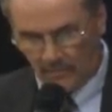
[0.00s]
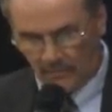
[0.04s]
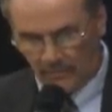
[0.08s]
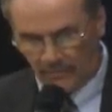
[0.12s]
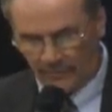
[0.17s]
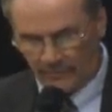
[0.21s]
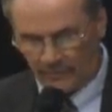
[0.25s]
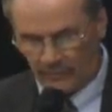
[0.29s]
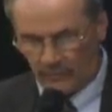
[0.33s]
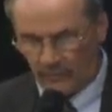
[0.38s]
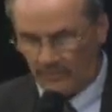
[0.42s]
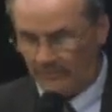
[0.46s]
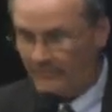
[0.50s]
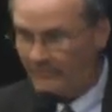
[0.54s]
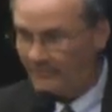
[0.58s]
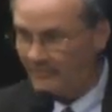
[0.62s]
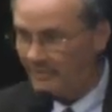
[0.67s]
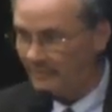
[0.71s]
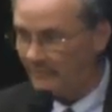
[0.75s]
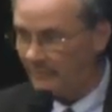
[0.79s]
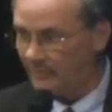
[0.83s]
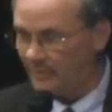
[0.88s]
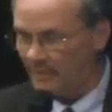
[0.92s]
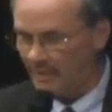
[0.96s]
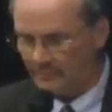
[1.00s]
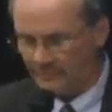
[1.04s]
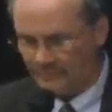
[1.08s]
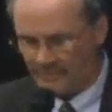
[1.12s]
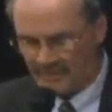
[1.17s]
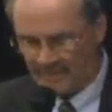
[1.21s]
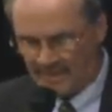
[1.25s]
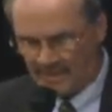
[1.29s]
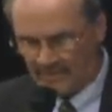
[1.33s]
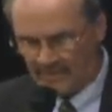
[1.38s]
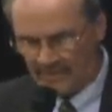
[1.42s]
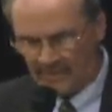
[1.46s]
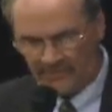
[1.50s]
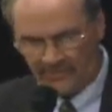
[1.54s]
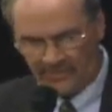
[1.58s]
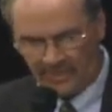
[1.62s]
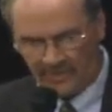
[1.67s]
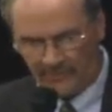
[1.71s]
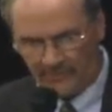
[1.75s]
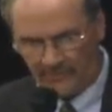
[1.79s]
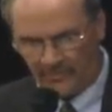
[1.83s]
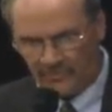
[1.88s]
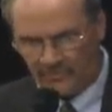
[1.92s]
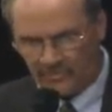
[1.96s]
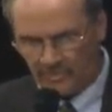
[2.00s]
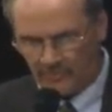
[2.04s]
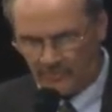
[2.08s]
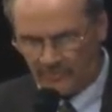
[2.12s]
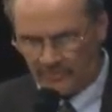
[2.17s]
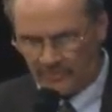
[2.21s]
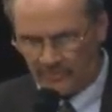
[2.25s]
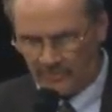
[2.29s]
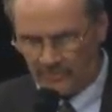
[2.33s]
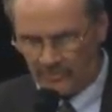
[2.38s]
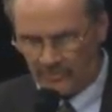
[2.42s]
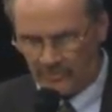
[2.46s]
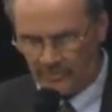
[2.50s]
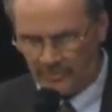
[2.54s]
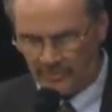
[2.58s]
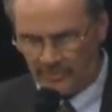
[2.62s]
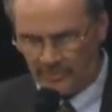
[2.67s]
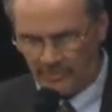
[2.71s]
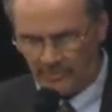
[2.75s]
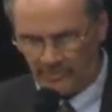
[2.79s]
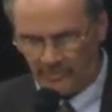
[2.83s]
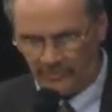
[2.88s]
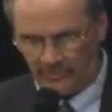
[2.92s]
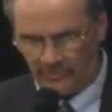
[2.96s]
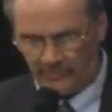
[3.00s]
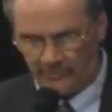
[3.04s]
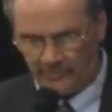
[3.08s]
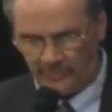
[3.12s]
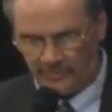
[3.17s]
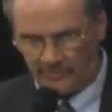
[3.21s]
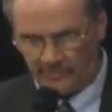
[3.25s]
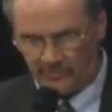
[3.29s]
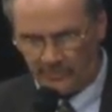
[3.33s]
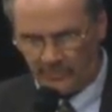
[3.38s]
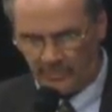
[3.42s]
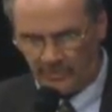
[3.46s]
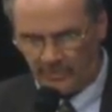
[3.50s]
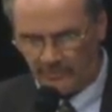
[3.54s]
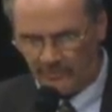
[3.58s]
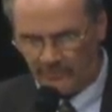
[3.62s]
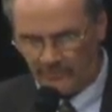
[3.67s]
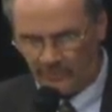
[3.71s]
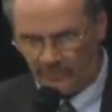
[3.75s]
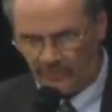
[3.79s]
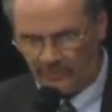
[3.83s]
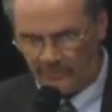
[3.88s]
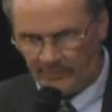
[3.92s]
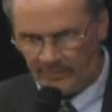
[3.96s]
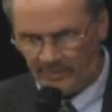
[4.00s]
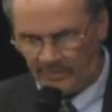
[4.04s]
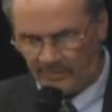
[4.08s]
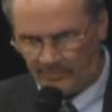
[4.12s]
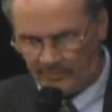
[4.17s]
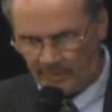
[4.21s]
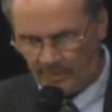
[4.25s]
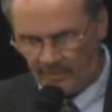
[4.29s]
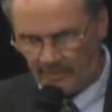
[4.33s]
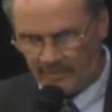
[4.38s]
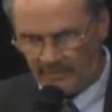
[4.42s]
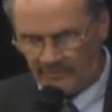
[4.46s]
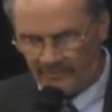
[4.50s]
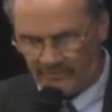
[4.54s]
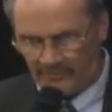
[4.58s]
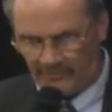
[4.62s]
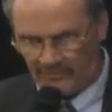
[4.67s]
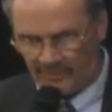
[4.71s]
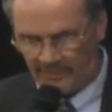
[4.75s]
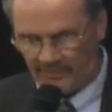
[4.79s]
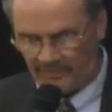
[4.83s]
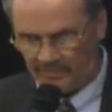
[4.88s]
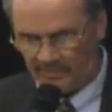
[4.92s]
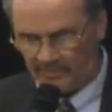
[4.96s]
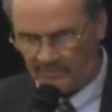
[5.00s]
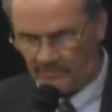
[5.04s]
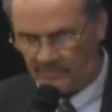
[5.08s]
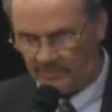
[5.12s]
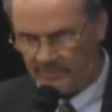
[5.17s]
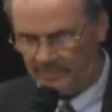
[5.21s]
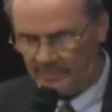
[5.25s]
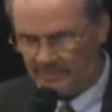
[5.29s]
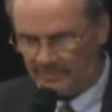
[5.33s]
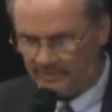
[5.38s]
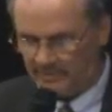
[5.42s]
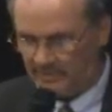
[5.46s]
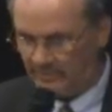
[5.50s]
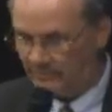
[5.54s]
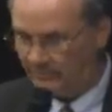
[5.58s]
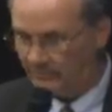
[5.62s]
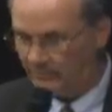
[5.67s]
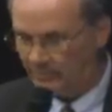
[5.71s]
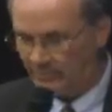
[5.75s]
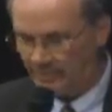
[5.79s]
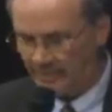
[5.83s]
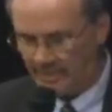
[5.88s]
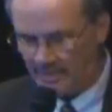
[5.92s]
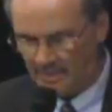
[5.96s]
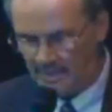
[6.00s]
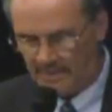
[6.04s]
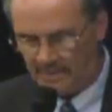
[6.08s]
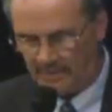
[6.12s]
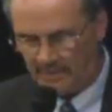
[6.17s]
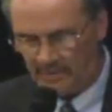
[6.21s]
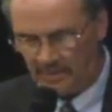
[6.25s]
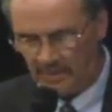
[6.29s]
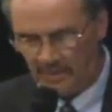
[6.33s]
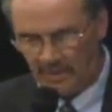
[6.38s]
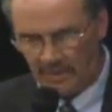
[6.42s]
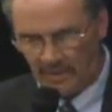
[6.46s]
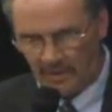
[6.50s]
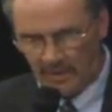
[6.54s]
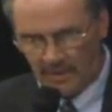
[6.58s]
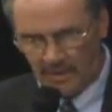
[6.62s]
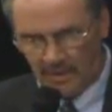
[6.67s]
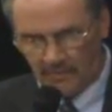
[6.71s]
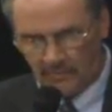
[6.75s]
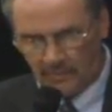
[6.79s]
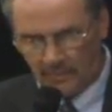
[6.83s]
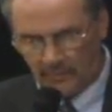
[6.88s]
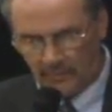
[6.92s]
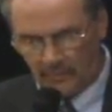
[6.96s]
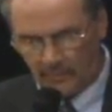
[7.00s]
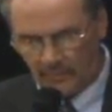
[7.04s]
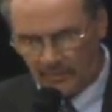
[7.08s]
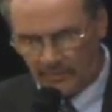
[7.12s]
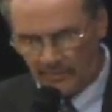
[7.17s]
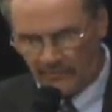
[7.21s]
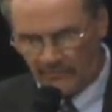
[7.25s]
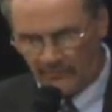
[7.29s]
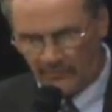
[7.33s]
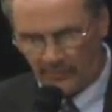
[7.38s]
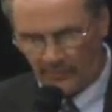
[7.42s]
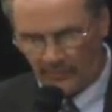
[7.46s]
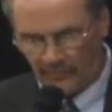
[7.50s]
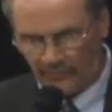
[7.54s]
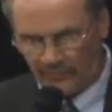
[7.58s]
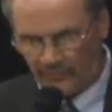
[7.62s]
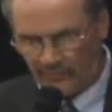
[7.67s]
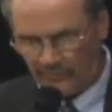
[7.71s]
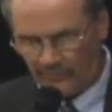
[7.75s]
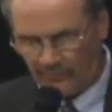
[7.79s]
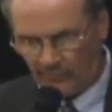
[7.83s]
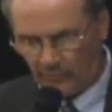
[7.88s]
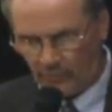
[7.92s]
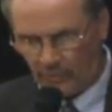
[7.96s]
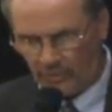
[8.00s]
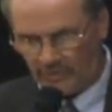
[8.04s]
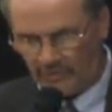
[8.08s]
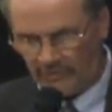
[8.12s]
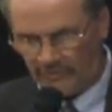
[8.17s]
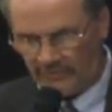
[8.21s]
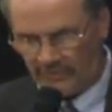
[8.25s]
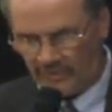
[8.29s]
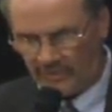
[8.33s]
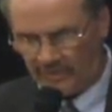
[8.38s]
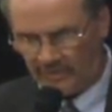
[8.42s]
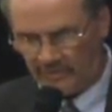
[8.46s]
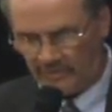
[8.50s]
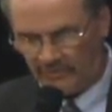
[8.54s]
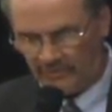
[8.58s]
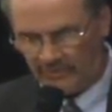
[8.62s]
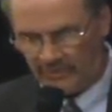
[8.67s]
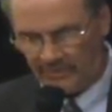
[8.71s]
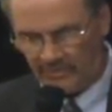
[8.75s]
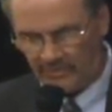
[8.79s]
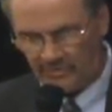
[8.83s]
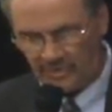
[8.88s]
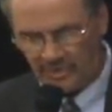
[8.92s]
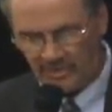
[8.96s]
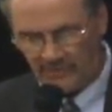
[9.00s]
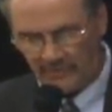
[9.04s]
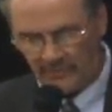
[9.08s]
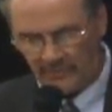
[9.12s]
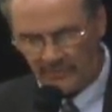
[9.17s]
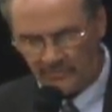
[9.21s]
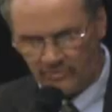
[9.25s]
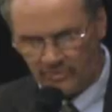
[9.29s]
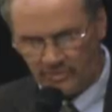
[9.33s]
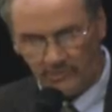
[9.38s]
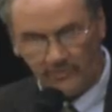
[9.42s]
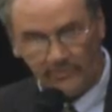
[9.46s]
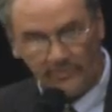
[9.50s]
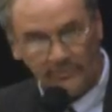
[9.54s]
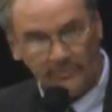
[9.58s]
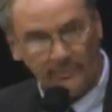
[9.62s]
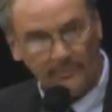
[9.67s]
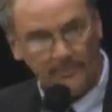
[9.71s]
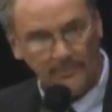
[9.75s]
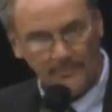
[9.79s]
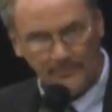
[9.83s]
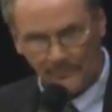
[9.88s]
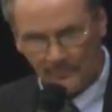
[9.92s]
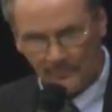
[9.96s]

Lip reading: Bristol won several Harford County championships in the early years, but the program first made its mark at the state level in 1949, when we won the first of 4 consecutive state championships.